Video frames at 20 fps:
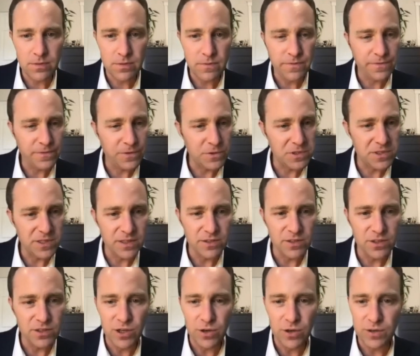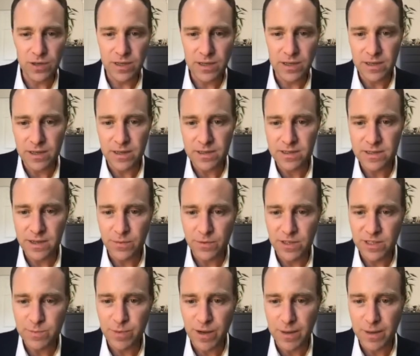first thing to note is that when
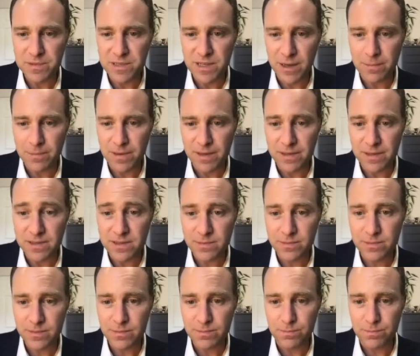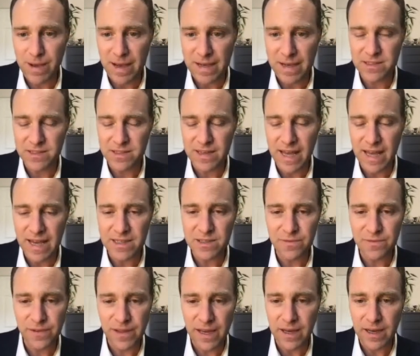this pops up, it's passed an S
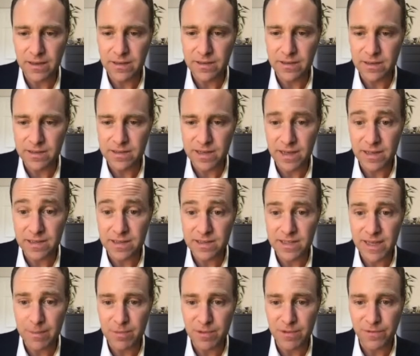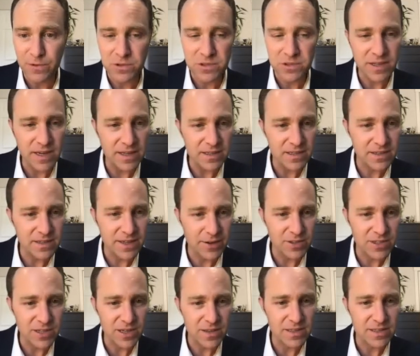flag to say it skipped the first test. Now
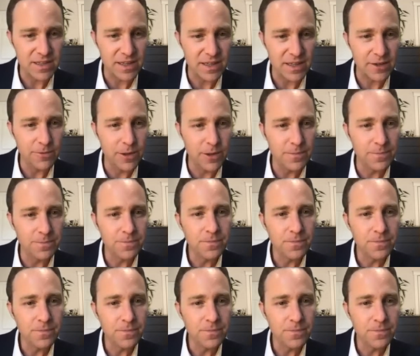it's on the second one.